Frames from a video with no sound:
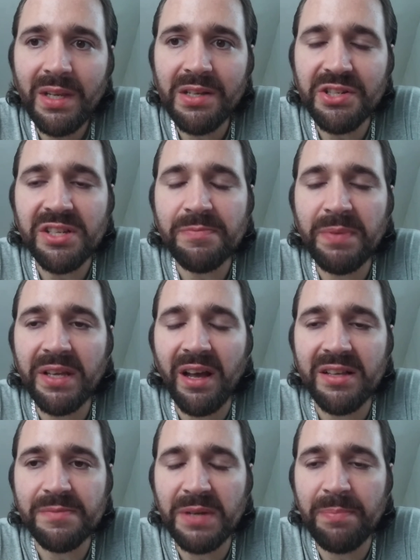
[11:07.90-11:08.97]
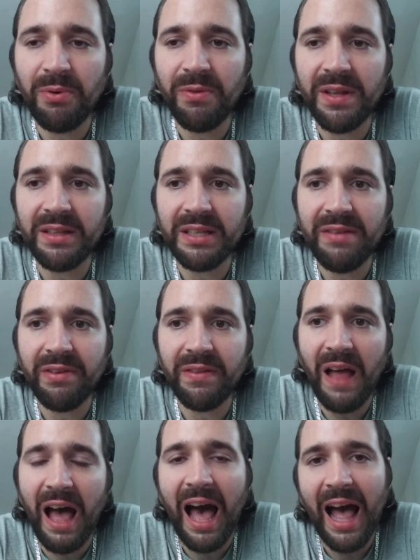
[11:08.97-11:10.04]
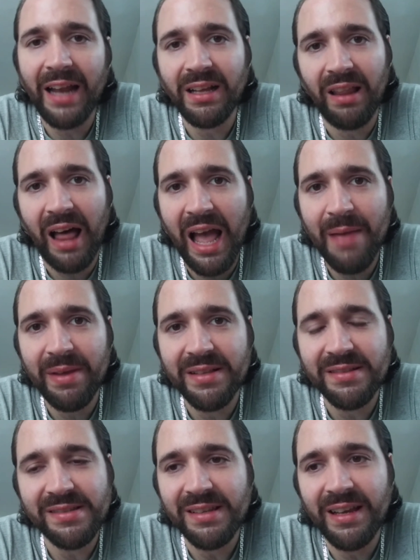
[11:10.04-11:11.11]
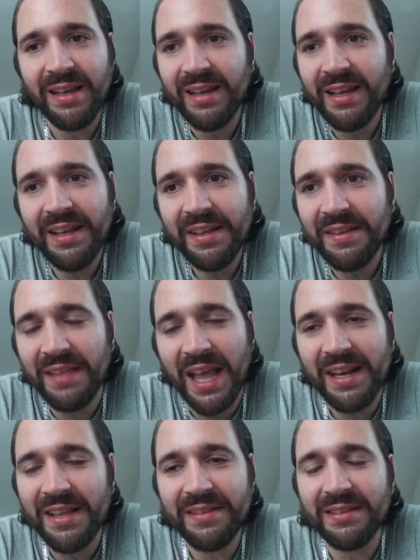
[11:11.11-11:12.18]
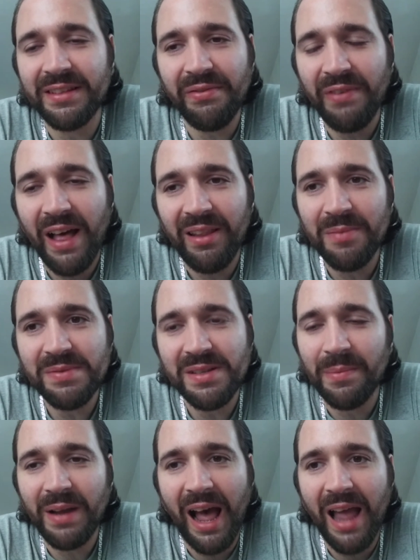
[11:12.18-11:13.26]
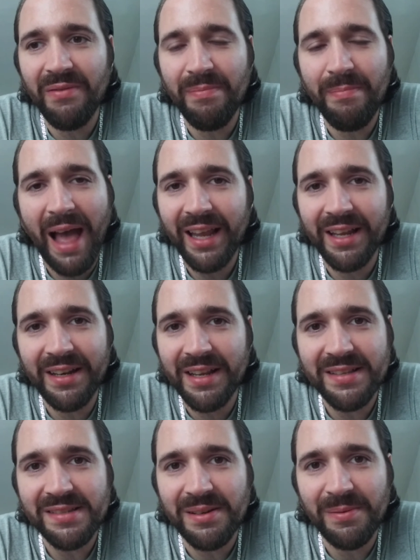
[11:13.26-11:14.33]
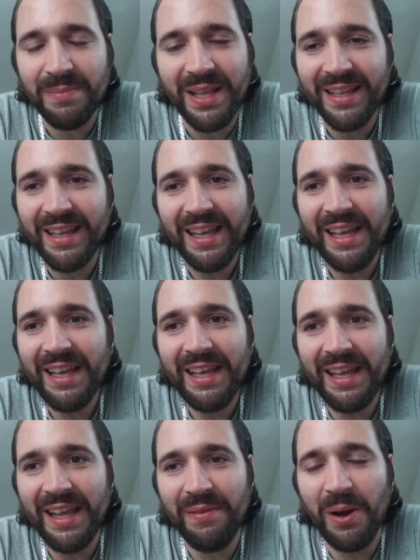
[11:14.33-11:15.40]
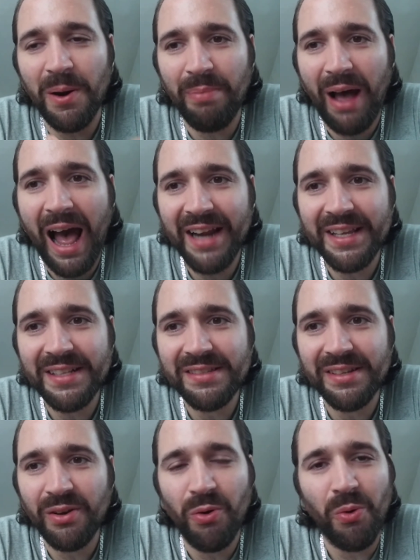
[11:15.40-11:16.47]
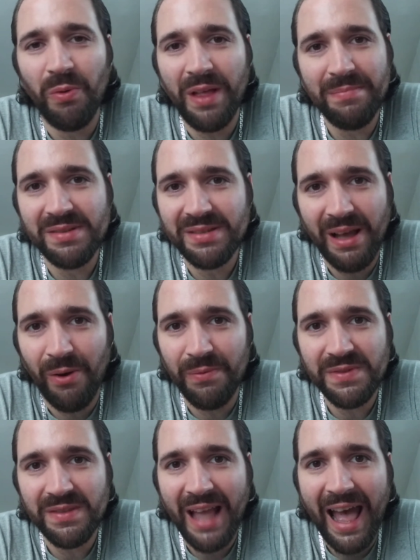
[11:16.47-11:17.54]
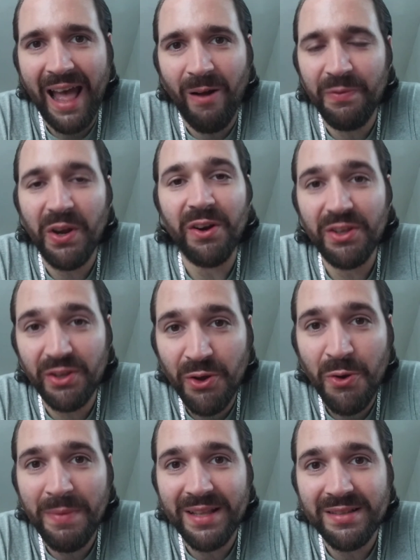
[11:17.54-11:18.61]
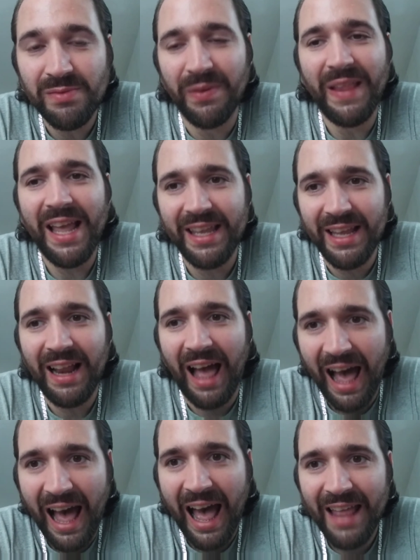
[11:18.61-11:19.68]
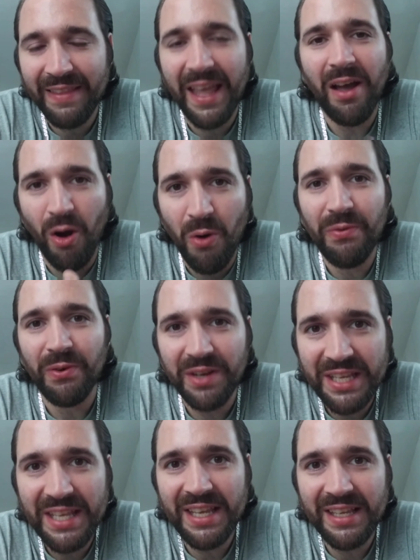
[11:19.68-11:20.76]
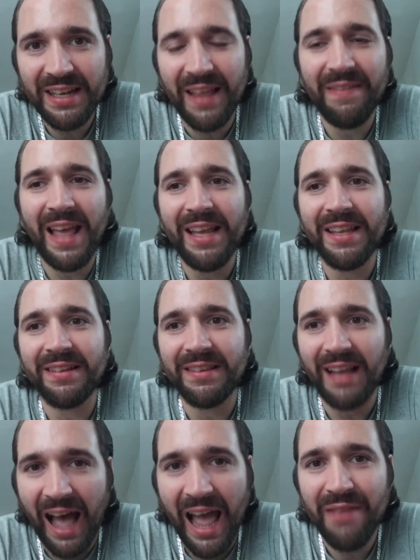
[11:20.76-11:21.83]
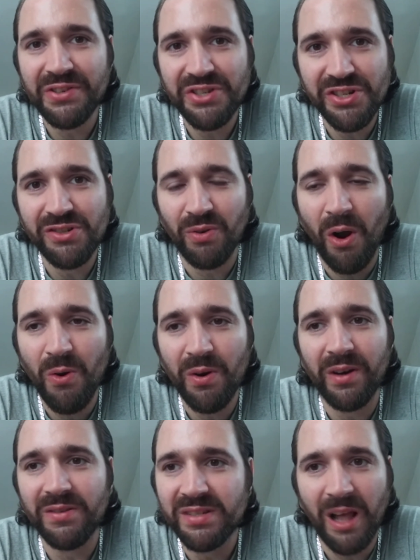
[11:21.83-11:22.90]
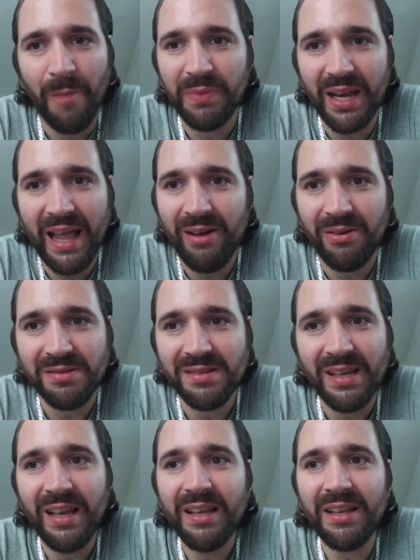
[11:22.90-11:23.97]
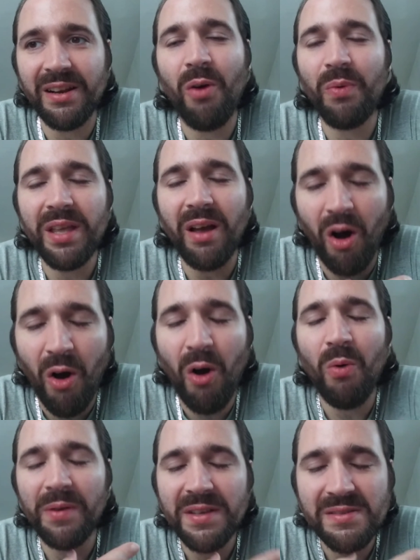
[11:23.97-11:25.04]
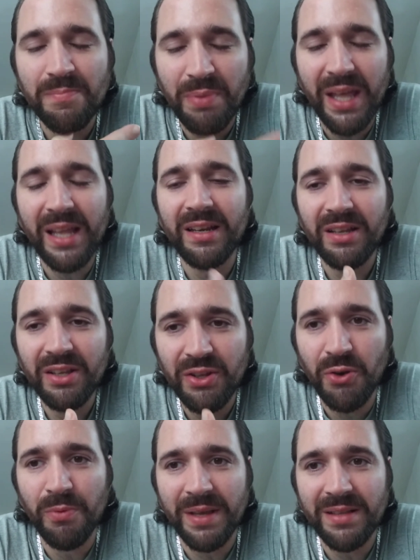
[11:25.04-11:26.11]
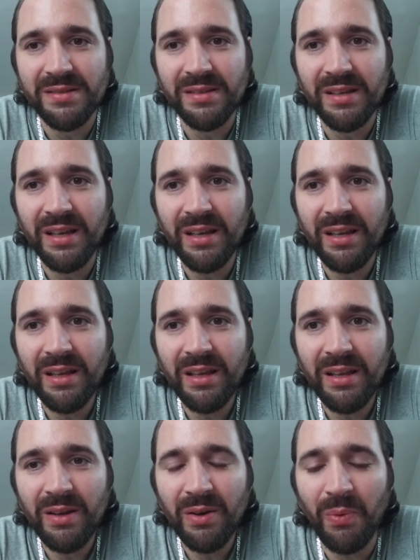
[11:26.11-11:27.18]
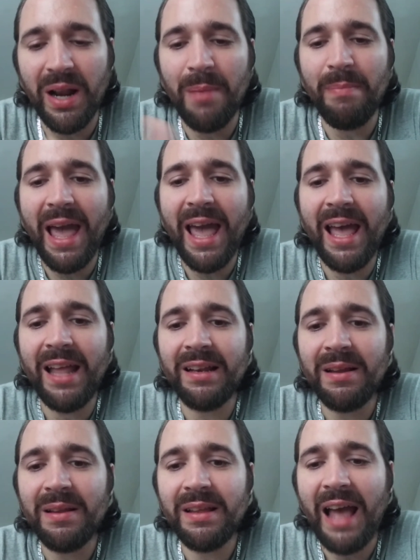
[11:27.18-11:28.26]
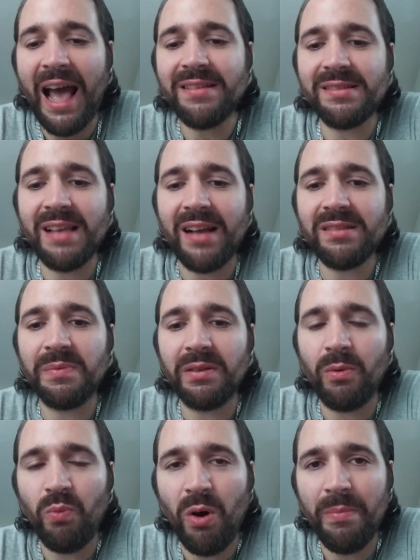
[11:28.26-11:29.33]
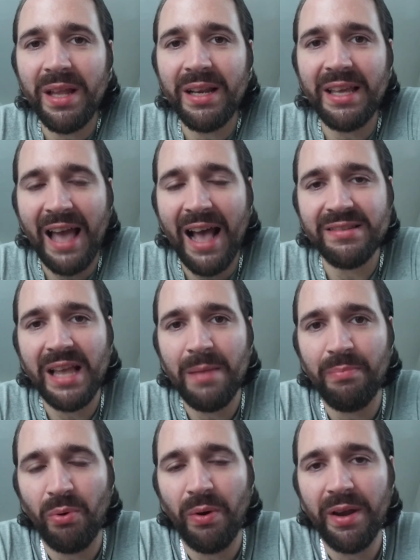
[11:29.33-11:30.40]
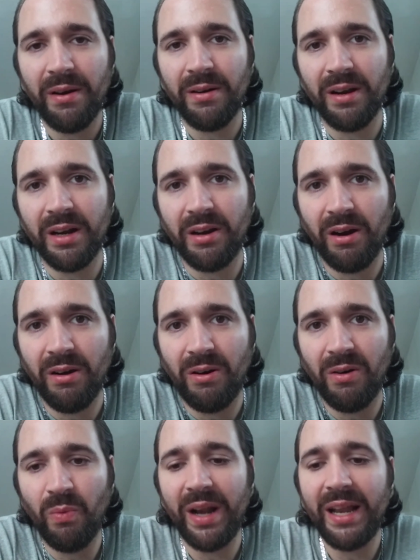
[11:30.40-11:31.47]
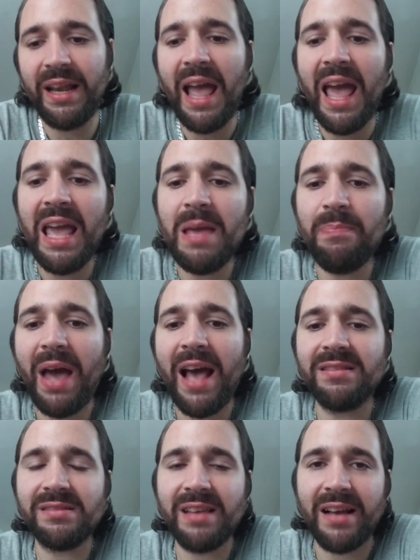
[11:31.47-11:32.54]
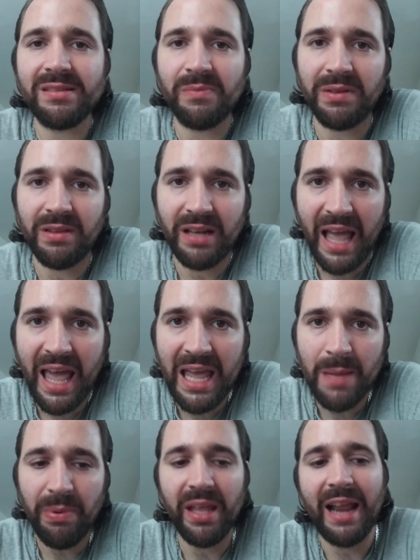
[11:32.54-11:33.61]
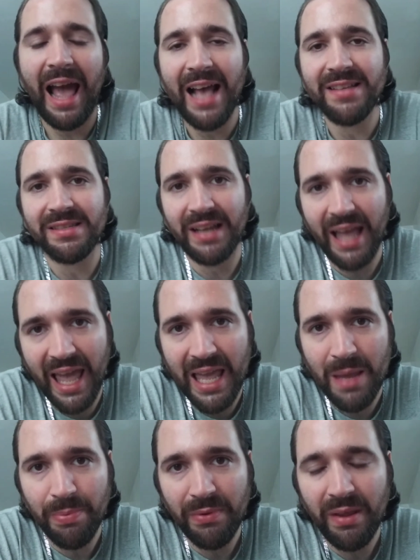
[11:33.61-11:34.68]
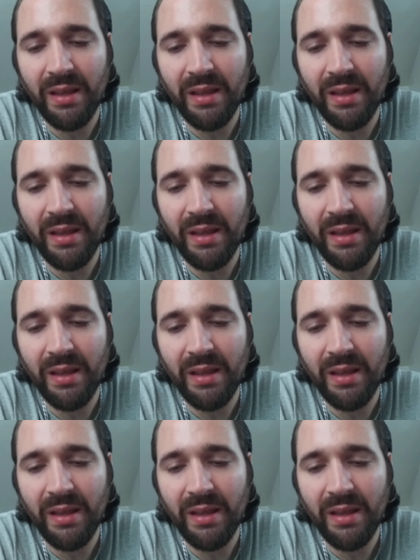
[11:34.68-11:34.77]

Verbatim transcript: Just because people that live in the hot climates they didn't develop some kind of mechanism in their body to cool themselves down. They're humans. When they get hot, they overheat and they can die of a stroke or something else. You know, we always been humans. When a man has sex with a woman, he has a boy or a girl. When an ape has sex with an ape, it has an ape.